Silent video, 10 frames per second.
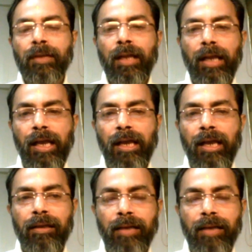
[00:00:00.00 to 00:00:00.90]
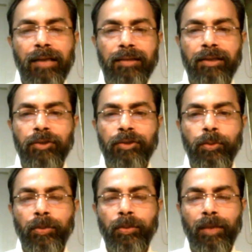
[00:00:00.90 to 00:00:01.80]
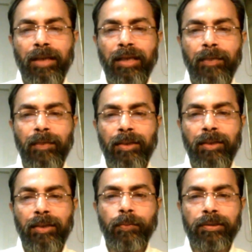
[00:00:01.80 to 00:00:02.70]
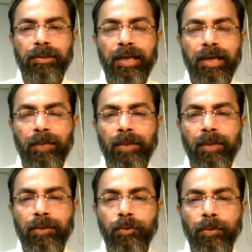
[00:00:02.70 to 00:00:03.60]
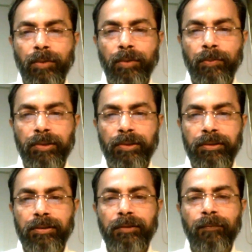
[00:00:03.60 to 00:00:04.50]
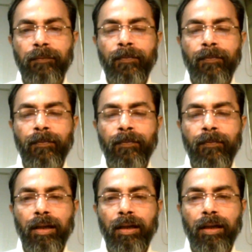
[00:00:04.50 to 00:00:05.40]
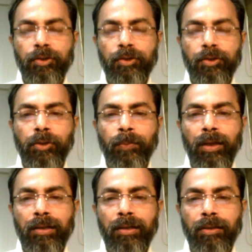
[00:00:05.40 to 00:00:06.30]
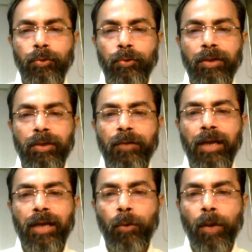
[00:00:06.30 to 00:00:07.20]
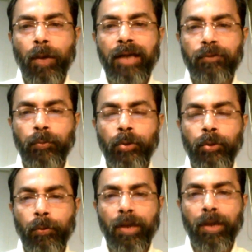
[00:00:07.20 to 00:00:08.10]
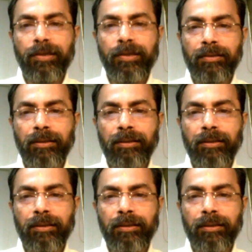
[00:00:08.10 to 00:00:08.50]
And like say, distributor plan can be 2%, direct plan could be 1%. In distributor plan, you get free advice from your advisor,